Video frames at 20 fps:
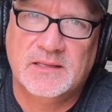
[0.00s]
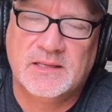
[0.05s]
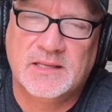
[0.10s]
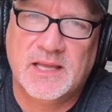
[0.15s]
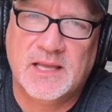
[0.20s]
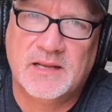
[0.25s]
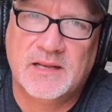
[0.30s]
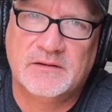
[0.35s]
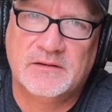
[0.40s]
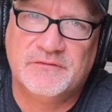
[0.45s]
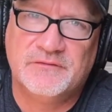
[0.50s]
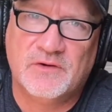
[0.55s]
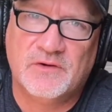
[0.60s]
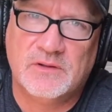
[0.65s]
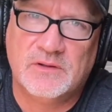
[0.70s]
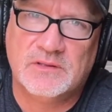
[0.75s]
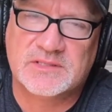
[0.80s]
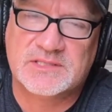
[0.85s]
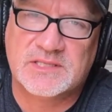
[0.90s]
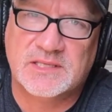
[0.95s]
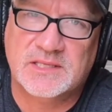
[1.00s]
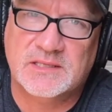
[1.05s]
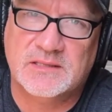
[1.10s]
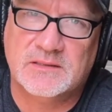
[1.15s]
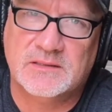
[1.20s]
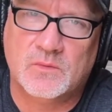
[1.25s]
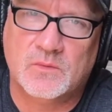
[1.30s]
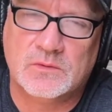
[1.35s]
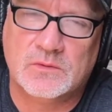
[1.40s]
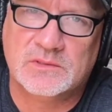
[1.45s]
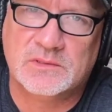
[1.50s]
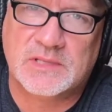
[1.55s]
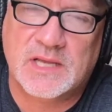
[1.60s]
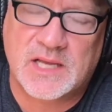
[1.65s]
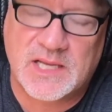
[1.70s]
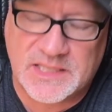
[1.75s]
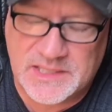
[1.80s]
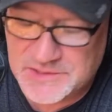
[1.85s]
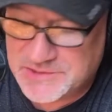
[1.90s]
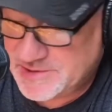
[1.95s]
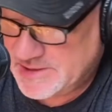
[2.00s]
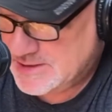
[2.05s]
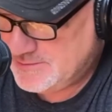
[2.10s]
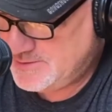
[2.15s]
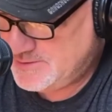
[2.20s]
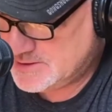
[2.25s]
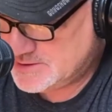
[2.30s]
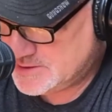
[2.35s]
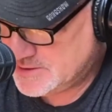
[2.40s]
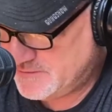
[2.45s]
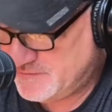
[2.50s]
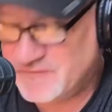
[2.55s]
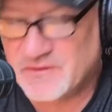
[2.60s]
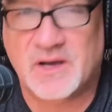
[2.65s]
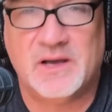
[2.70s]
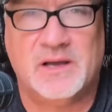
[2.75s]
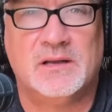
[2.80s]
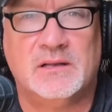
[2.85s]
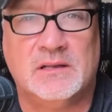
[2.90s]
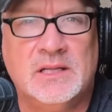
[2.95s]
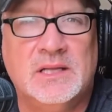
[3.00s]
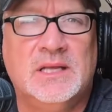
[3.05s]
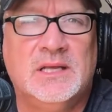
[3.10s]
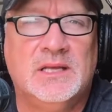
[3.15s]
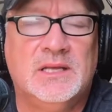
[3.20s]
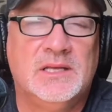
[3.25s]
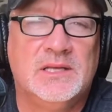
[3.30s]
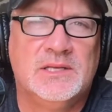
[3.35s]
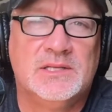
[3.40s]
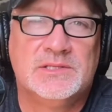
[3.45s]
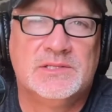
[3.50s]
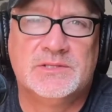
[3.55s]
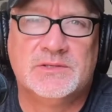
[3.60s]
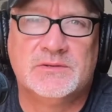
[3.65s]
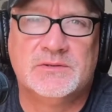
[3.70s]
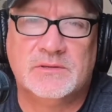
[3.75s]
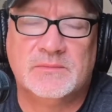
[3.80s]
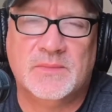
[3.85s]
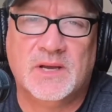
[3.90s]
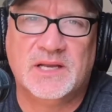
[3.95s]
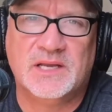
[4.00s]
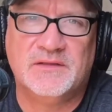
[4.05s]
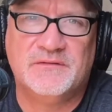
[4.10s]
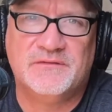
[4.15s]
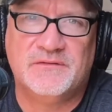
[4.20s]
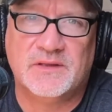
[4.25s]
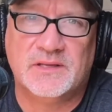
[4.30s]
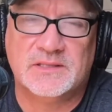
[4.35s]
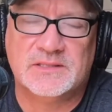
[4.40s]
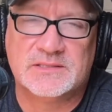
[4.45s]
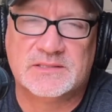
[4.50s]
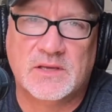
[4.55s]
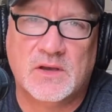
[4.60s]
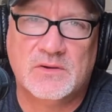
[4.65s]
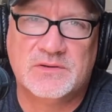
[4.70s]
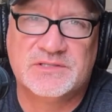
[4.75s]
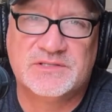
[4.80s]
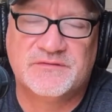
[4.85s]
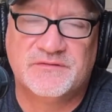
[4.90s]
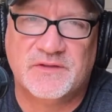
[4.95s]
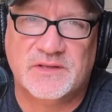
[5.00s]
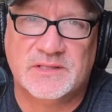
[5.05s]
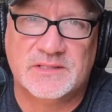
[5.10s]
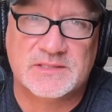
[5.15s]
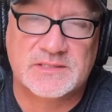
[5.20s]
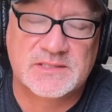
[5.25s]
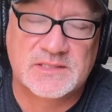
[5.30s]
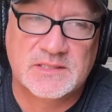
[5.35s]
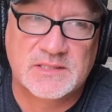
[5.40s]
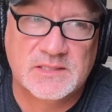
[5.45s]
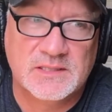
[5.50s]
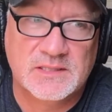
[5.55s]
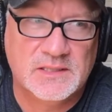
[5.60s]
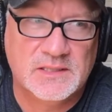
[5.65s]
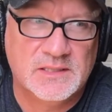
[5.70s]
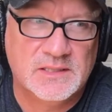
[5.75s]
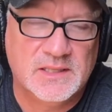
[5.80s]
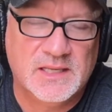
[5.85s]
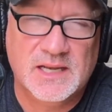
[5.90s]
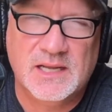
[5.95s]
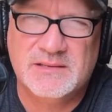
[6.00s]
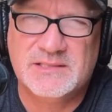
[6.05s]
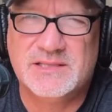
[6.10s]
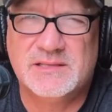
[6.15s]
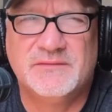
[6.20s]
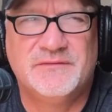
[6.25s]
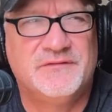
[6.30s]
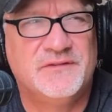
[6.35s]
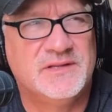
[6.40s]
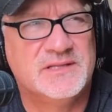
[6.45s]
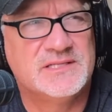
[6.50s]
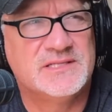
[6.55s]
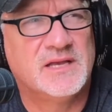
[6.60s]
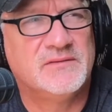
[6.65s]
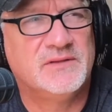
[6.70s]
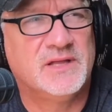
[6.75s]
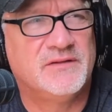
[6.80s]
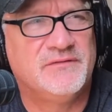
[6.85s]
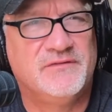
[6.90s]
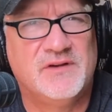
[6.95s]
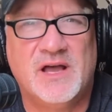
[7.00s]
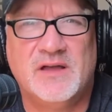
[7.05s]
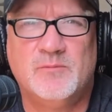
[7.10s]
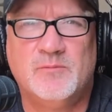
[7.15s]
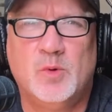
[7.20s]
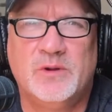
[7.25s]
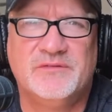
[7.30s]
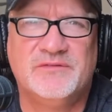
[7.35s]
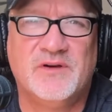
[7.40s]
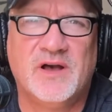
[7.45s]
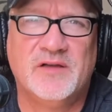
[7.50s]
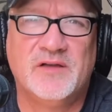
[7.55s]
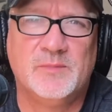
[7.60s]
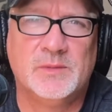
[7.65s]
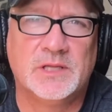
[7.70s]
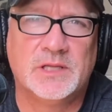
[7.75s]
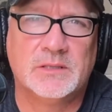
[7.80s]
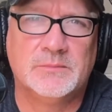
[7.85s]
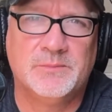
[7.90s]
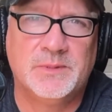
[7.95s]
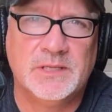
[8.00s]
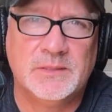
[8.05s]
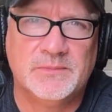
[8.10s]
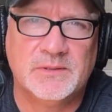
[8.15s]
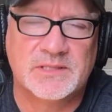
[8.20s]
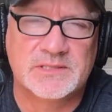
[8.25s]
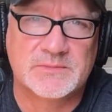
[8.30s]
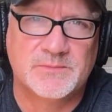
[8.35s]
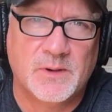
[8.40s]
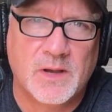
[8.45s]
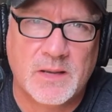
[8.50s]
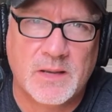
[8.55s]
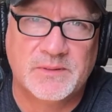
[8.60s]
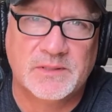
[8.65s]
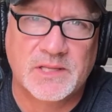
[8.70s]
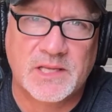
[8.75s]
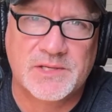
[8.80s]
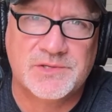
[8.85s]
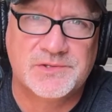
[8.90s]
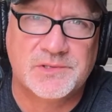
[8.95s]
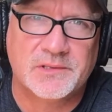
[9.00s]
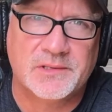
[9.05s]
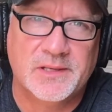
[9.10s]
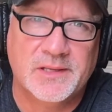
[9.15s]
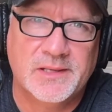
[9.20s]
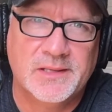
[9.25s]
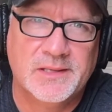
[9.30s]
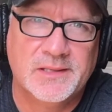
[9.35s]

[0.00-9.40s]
Canada falls in the World Hockey Championship final to the mighty Finns, the host Finns. And how do the Finns have like 5.5 million people as a population?